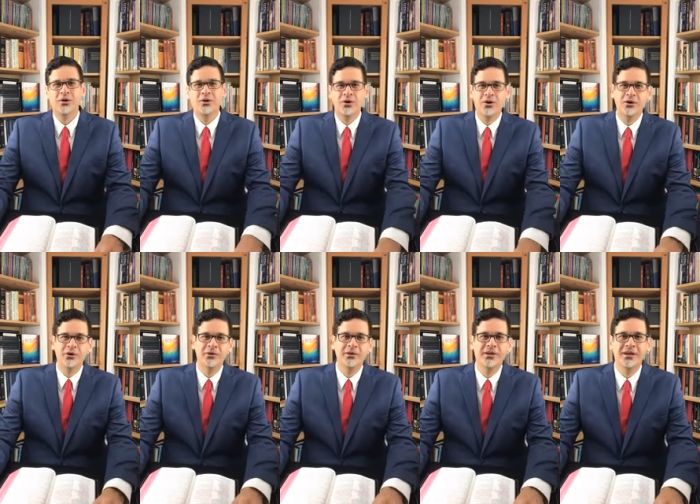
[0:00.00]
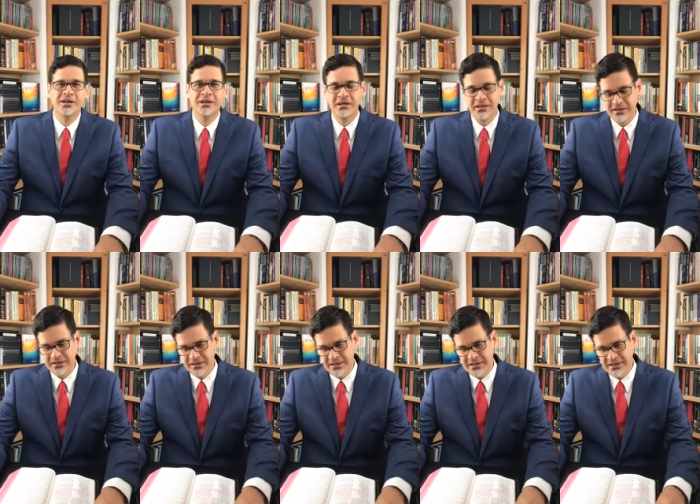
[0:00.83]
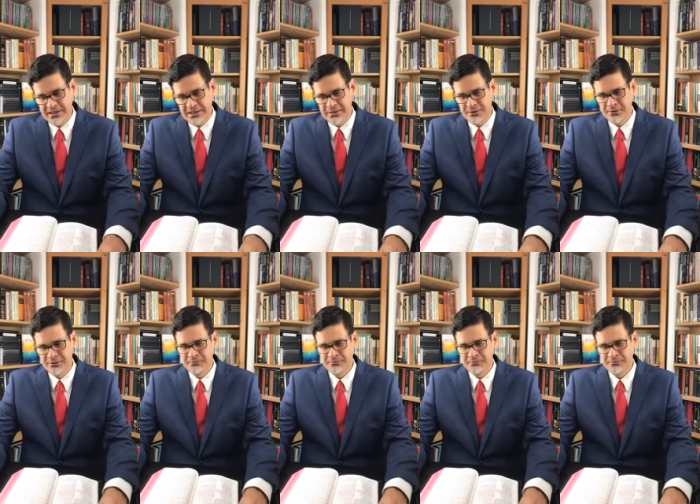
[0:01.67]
on the heel.